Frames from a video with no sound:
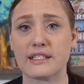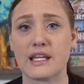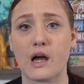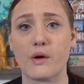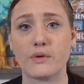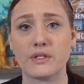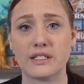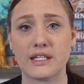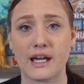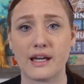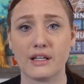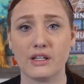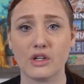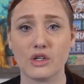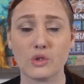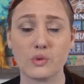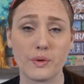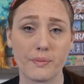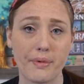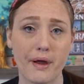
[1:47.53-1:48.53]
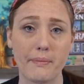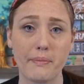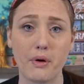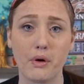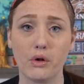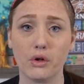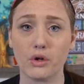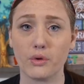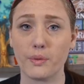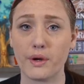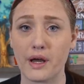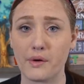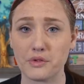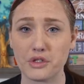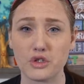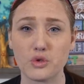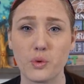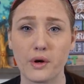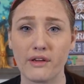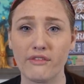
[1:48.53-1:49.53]
I was diagnosed with bipolar when I was
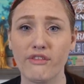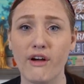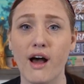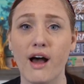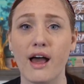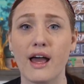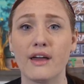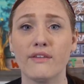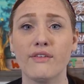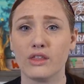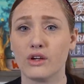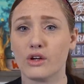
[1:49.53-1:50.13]
25.